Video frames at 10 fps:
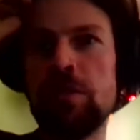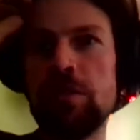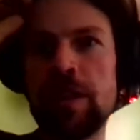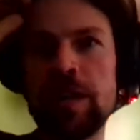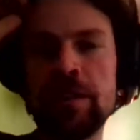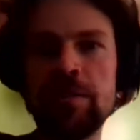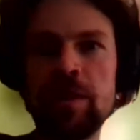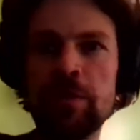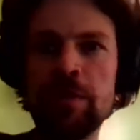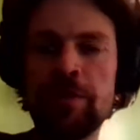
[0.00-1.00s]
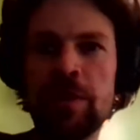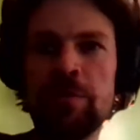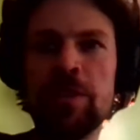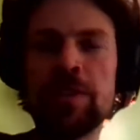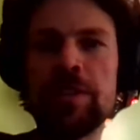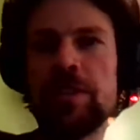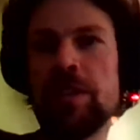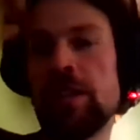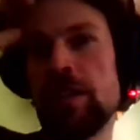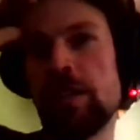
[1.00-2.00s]
AR development frameworks
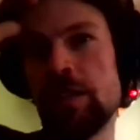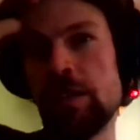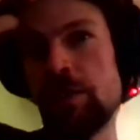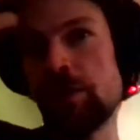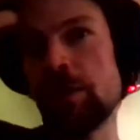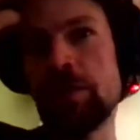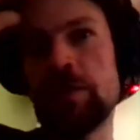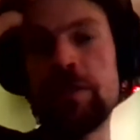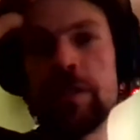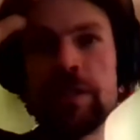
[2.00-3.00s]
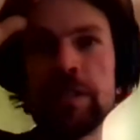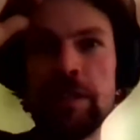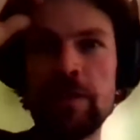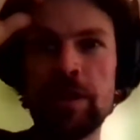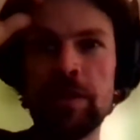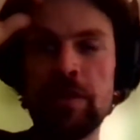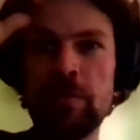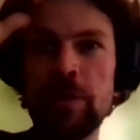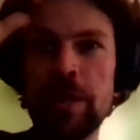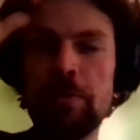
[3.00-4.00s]
that are also increasingly running on the
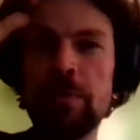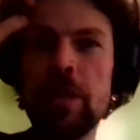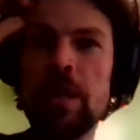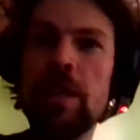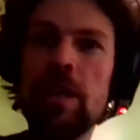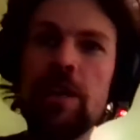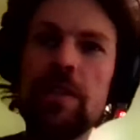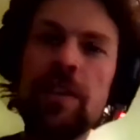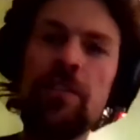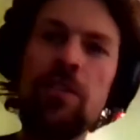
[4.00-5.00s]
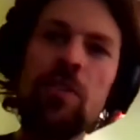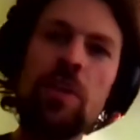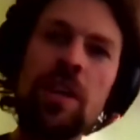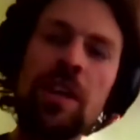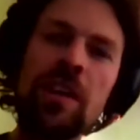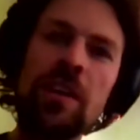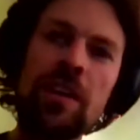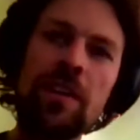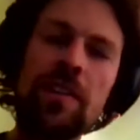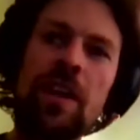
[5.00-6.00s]
web. There's so many
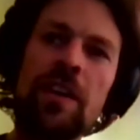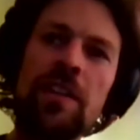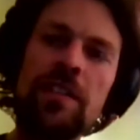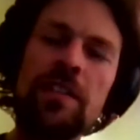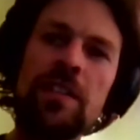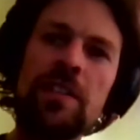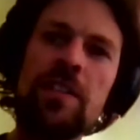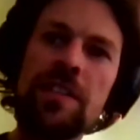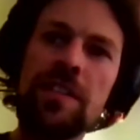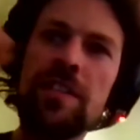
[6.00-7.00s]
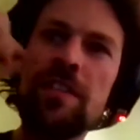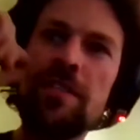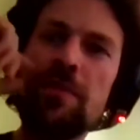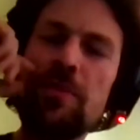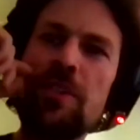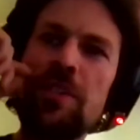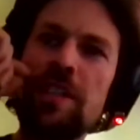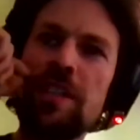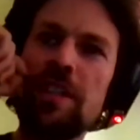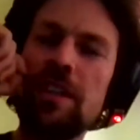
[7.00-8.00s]
exciting technologies that are
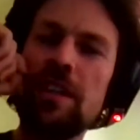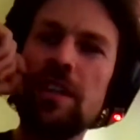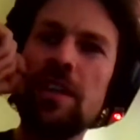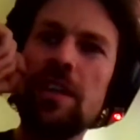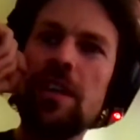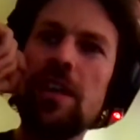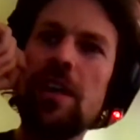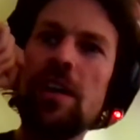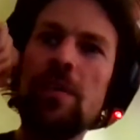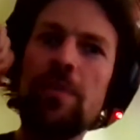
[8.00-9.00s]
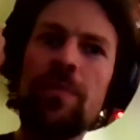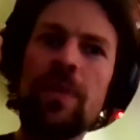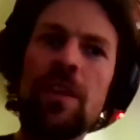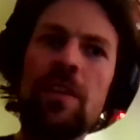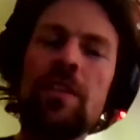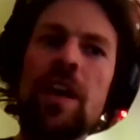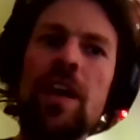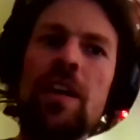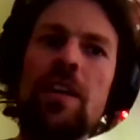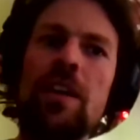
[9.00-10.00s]
emerging
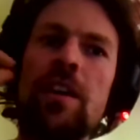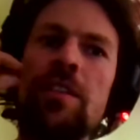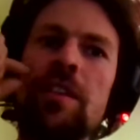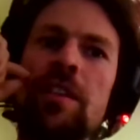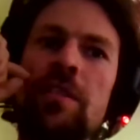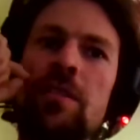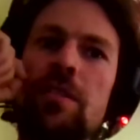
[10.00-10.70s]
that I think,